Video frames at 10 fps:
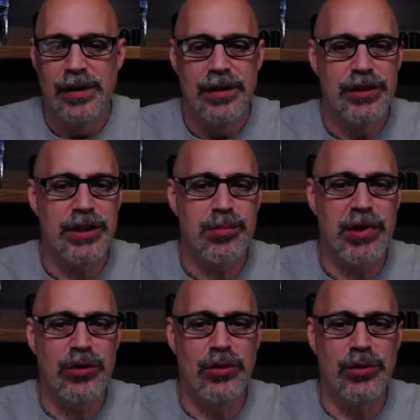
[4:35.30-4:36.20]
Just
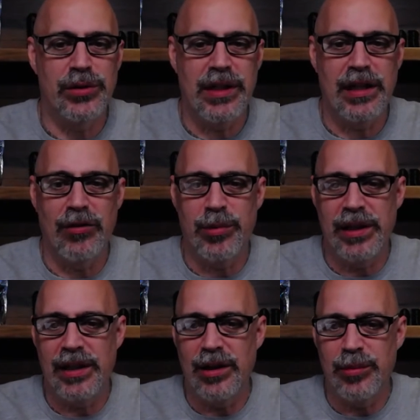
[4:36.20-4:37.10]
be cool. Thank you for
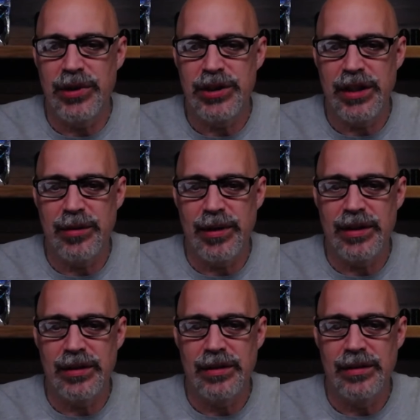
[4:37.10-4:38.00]
being here. Appreciate it, brother.